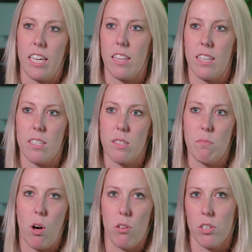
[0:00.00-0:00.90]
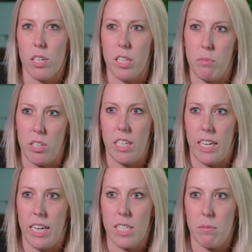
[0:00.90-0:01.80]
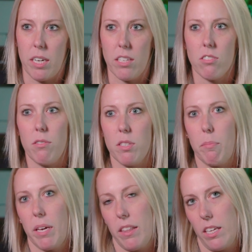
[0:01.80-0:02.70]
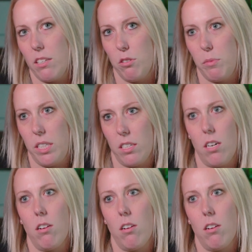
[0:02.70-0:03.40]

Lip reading: liked the smaller community aspect, and so it was a big thing that drew me to